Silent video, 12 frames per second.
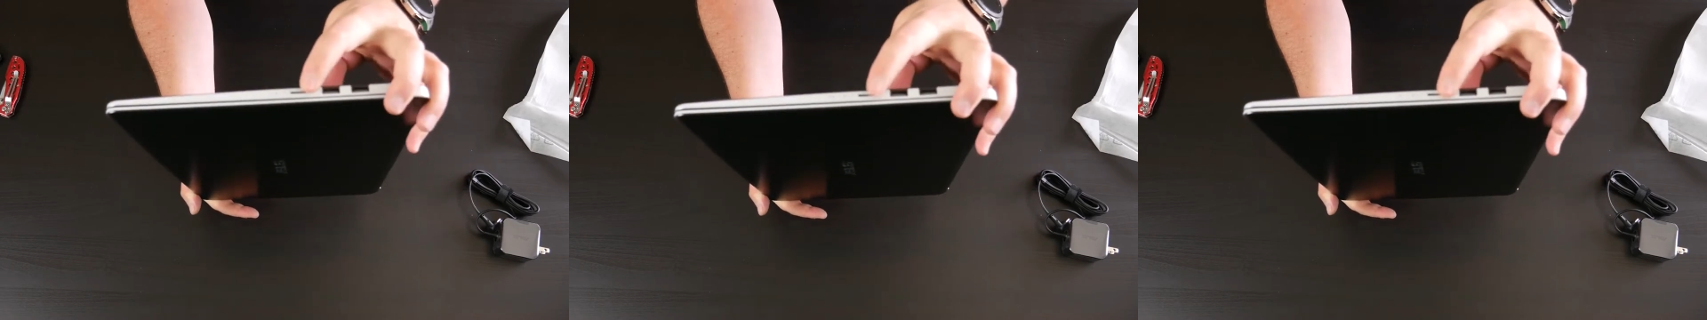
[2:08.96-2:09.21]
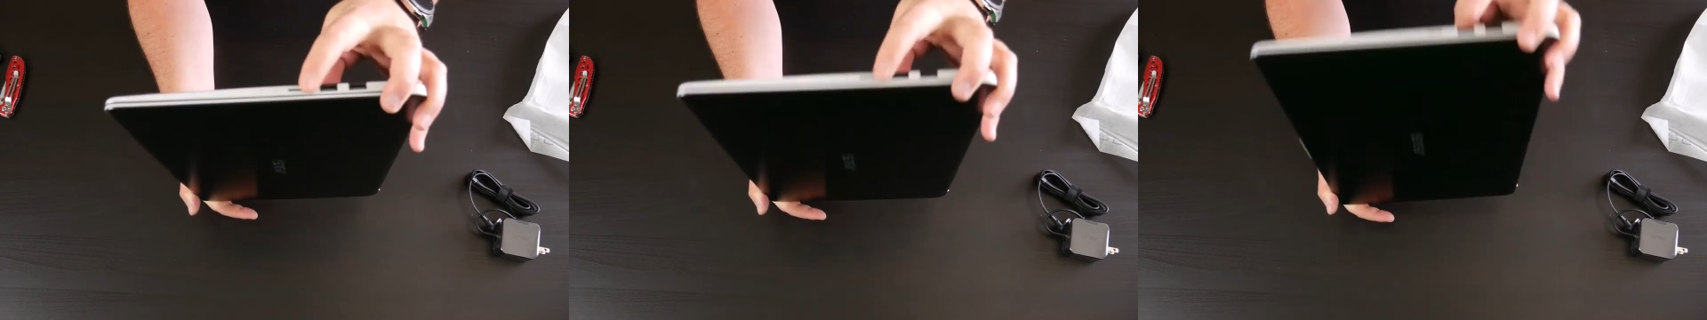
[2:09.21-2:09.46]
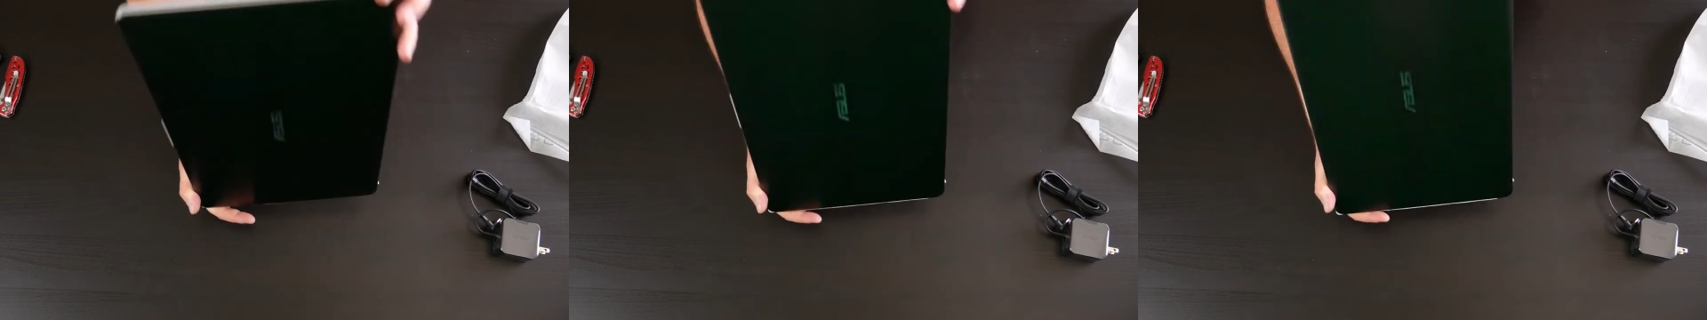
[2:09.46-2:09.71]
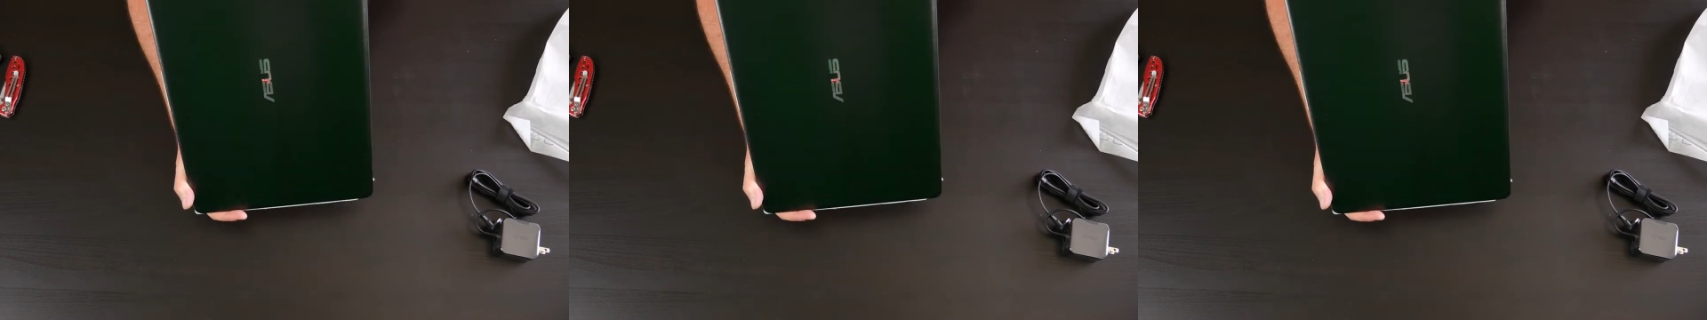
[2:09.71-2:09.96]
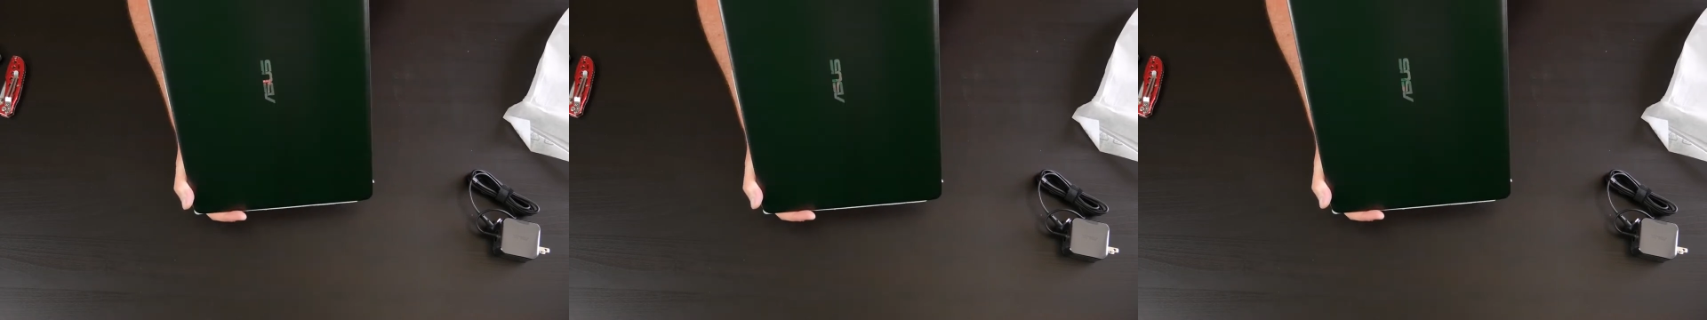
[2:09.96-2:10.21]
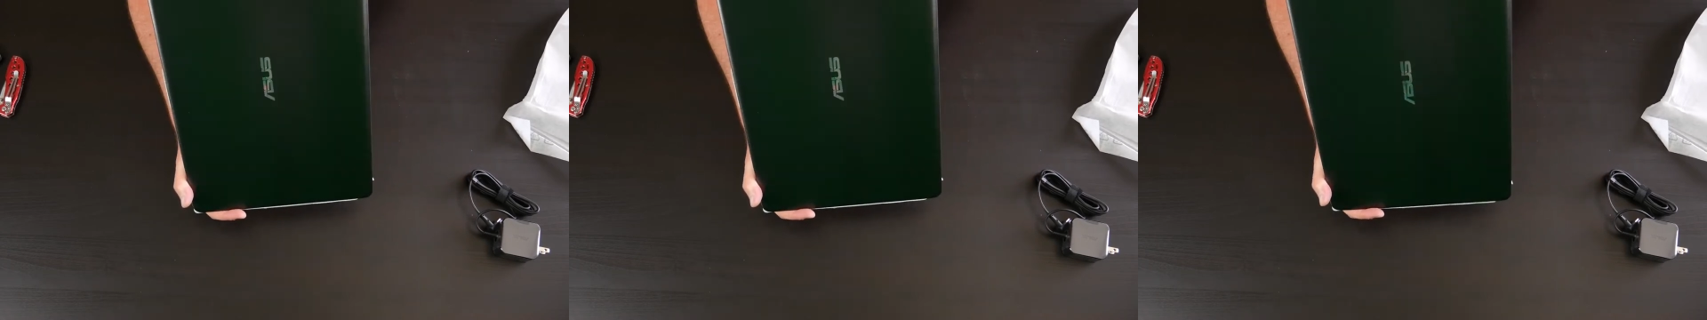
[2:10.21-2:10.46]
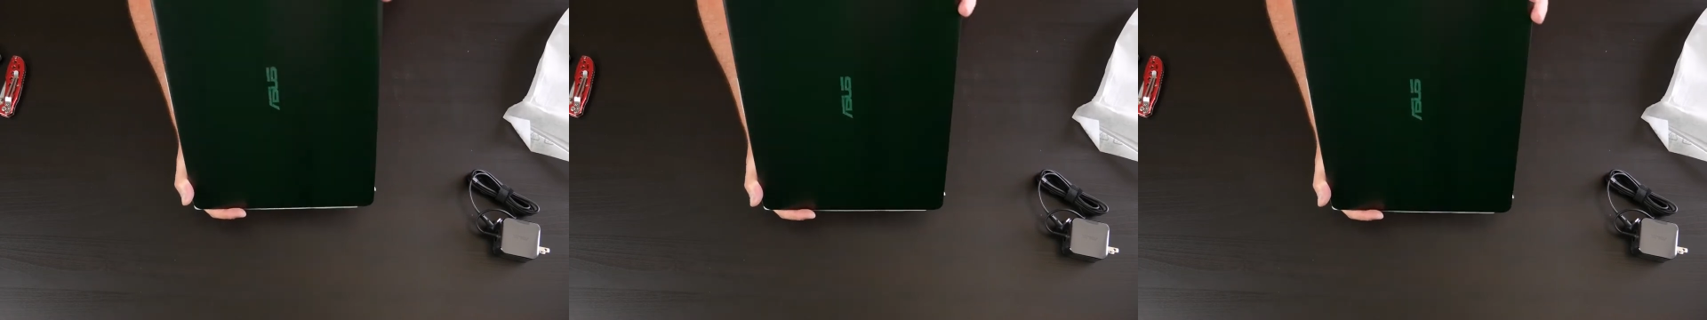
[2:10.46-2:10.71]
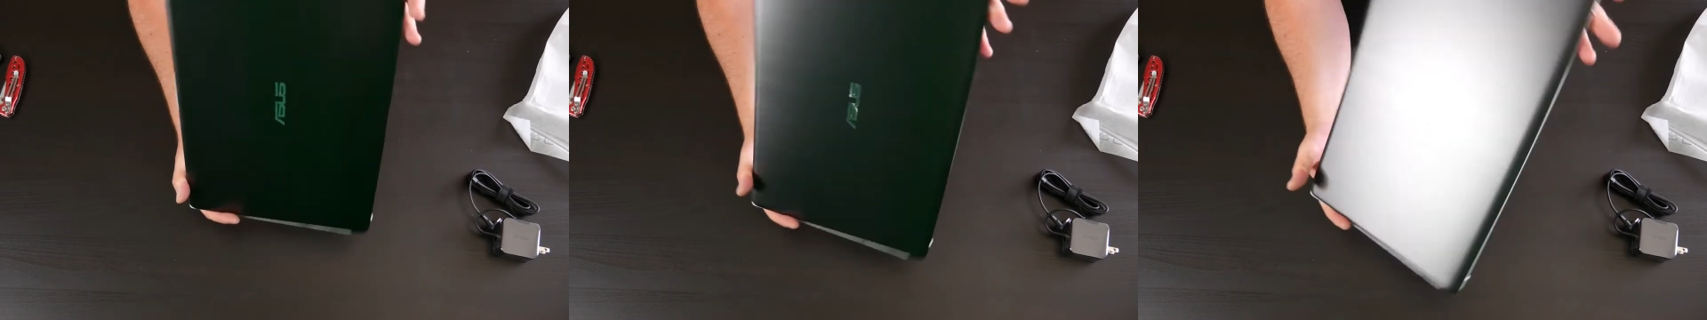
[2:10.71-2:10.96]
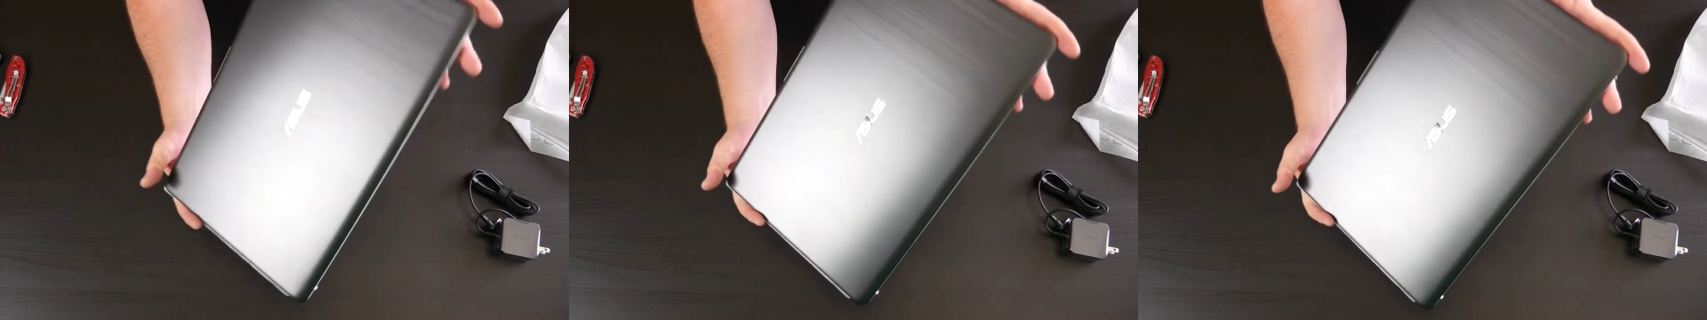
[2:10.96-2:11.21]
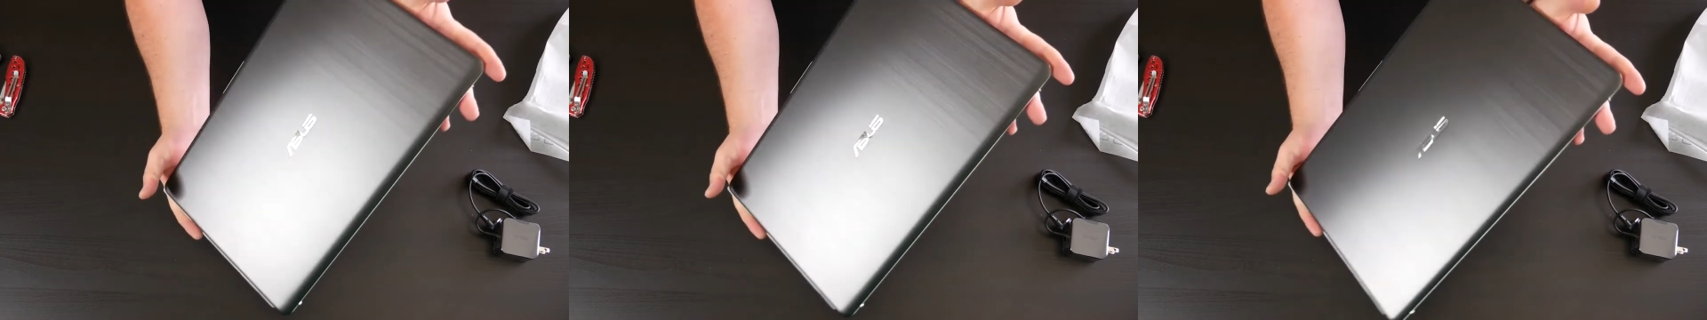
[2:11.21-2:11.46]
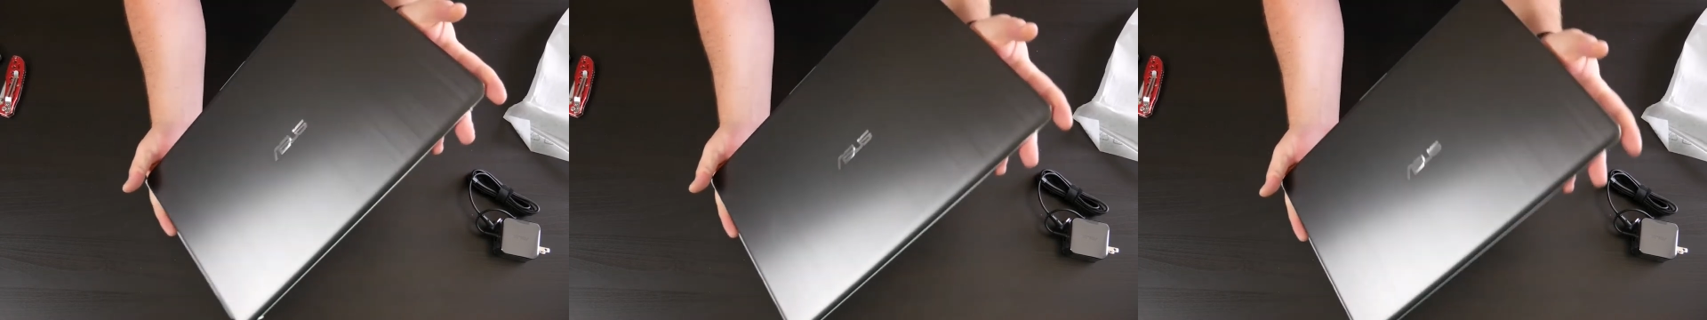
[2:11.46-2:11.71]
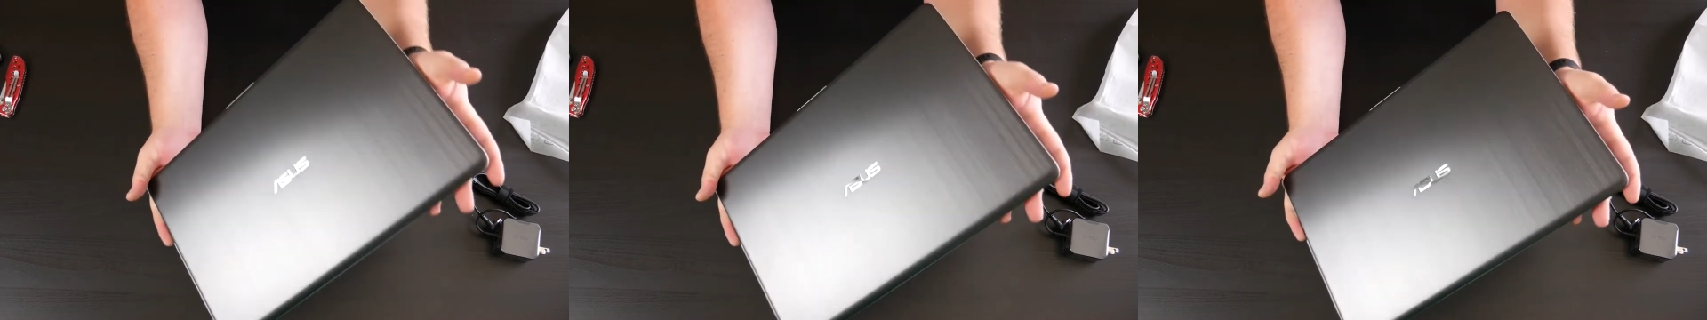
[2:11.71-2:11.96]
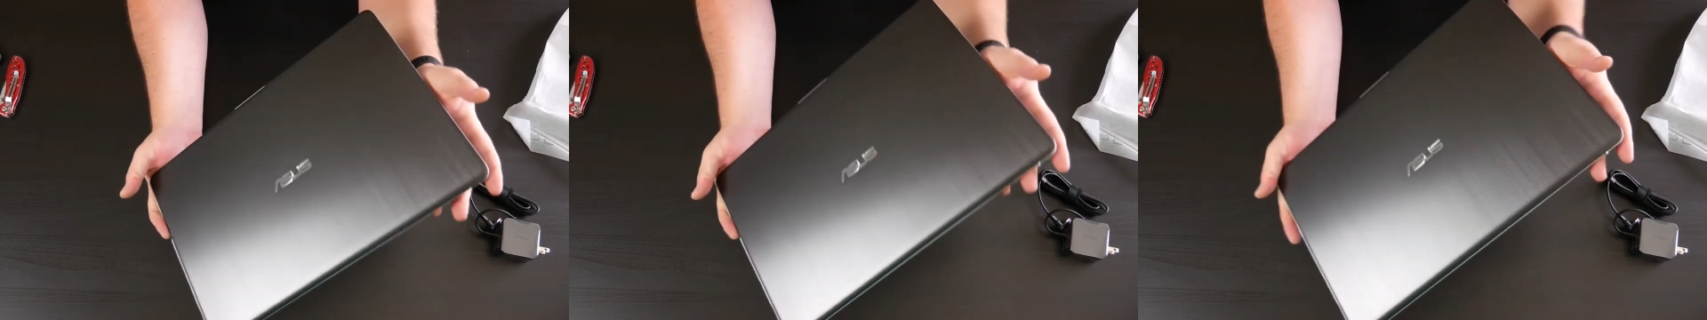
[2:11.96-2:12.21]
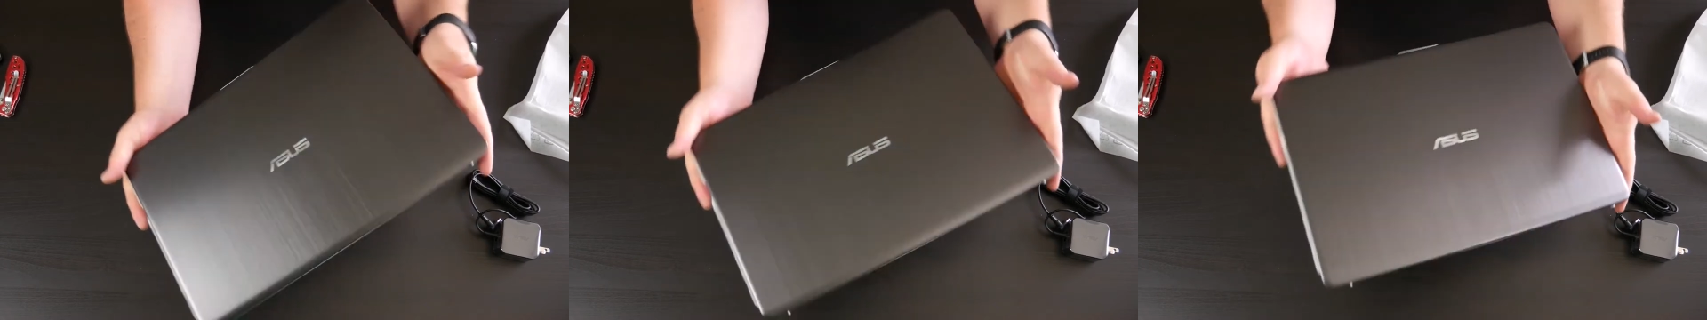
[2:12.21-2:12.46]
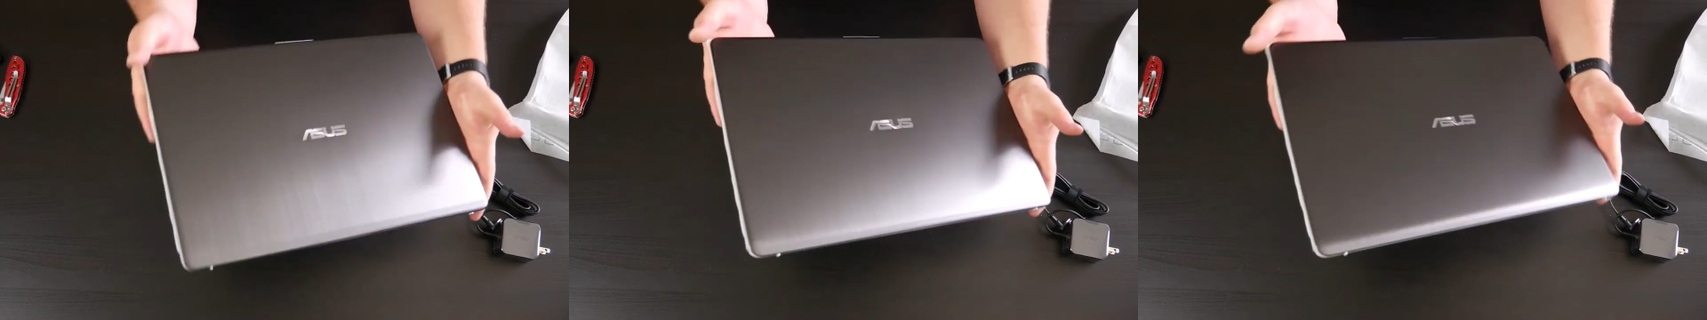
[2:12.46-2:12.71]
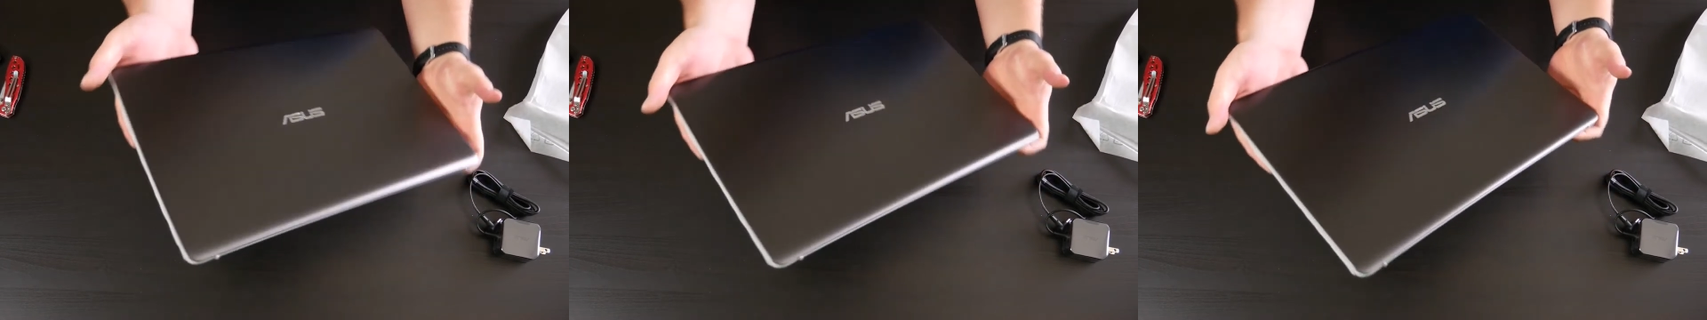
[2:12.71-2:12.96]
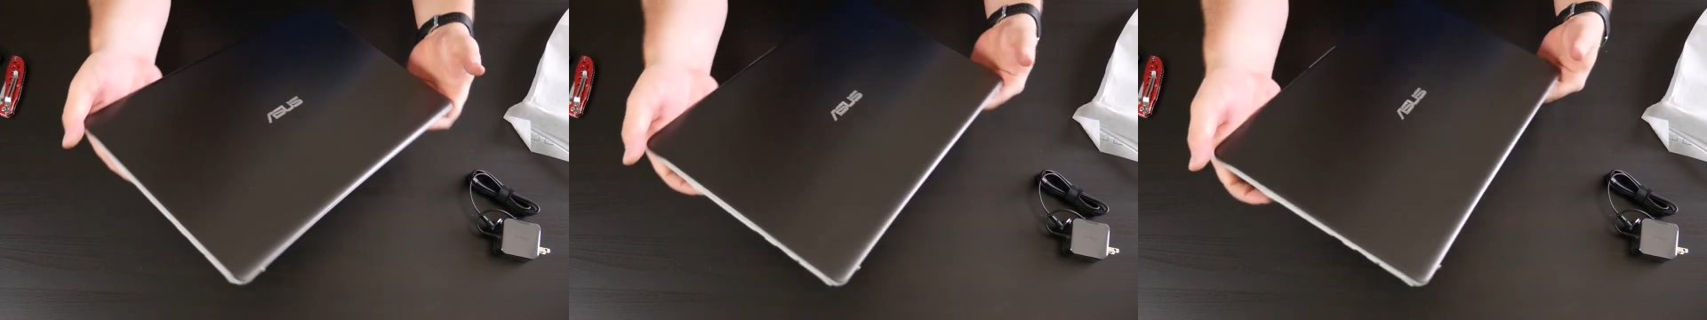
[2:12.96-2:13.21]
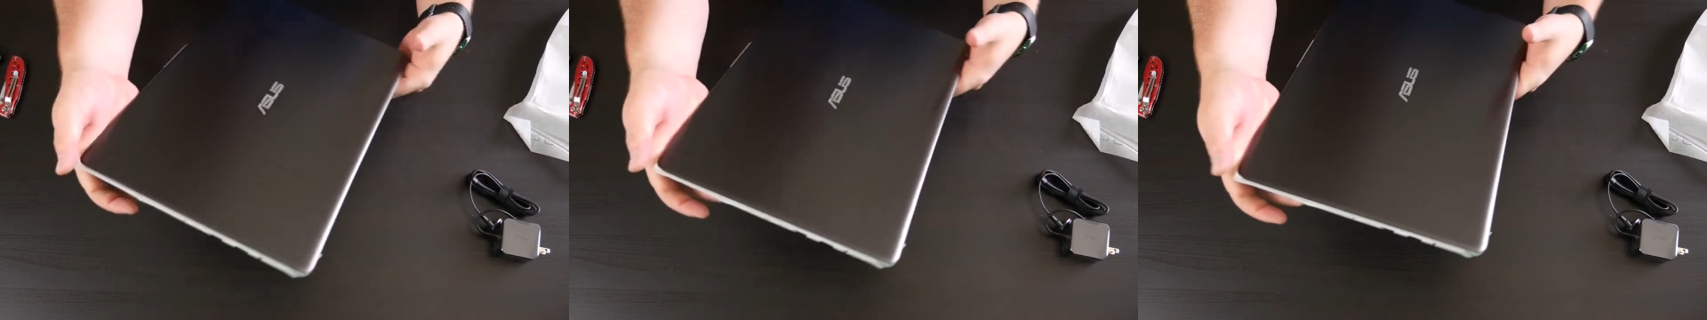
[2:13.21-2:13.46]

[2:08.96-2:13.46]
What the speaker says: Nobody's mouth can be seen.